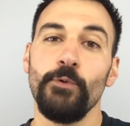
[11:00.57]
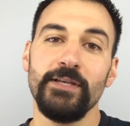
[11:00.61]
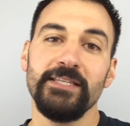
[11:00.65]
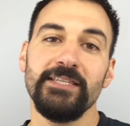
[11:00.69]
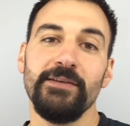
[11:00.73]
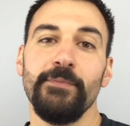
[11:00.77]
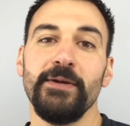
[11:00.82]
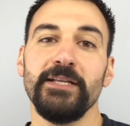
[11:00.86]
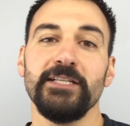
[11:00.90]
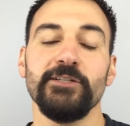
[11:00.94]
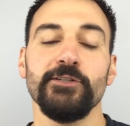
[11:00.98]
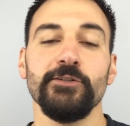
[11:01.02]
as I
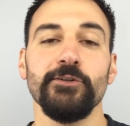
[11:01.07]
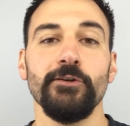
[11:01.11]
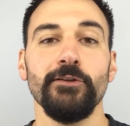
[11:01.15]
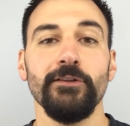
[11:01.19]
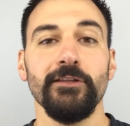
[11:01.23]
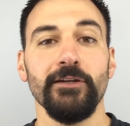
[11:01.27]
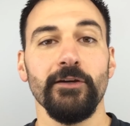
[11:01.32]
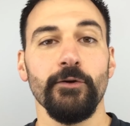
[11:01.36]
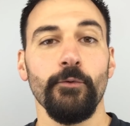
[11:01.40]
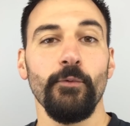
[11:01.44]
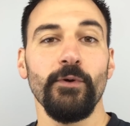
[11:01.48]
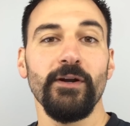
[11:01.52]
mentioned
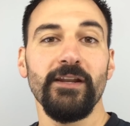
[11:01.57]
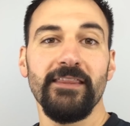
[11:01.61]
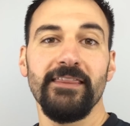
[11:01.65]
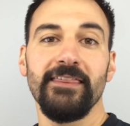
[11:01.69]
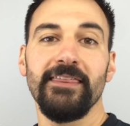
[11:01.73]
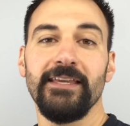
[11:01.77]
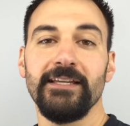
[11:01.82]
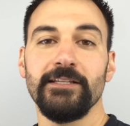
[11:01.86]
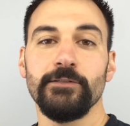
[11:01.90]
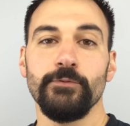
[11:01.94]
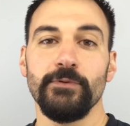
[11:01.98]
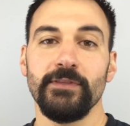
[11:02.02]
earlier, one of the
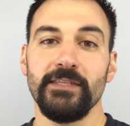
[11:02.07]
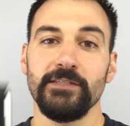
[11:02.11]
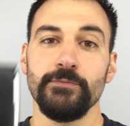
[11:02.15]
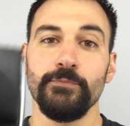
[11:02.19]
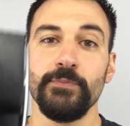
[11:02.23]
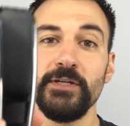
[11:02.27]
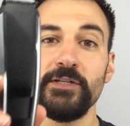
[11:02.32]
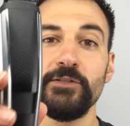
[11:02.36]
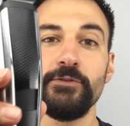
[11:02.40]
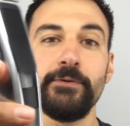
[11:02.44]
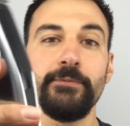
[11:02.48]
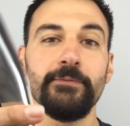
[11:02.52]
things with this
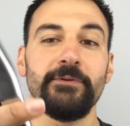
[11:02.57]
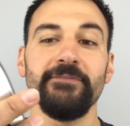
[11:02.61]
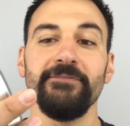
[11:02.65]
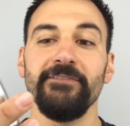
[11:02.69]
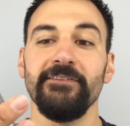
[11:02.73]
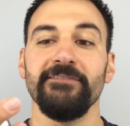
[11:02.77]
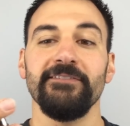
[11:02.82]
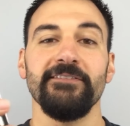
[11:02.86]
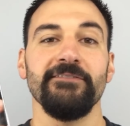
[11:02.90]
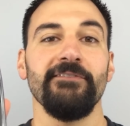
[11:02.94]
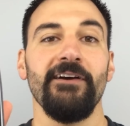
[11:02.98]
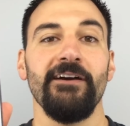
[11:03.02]
Beard Trimmer
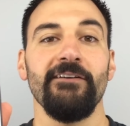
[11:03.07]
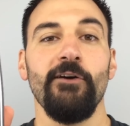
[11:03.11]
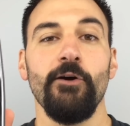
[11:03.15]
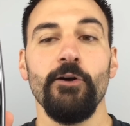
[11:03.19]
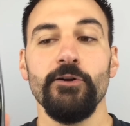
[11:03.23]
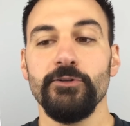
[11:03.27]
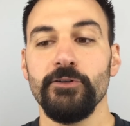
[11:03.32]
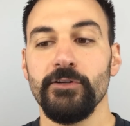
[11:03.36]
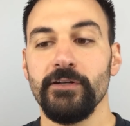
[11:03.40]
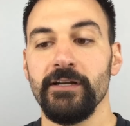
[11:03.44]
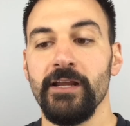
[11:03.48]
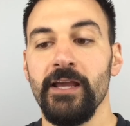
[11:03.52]

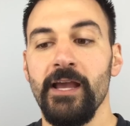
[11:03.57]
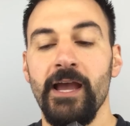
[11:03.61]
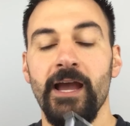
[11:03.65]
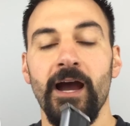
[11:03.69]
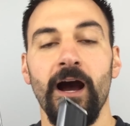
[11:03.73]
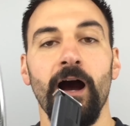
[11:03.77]
5500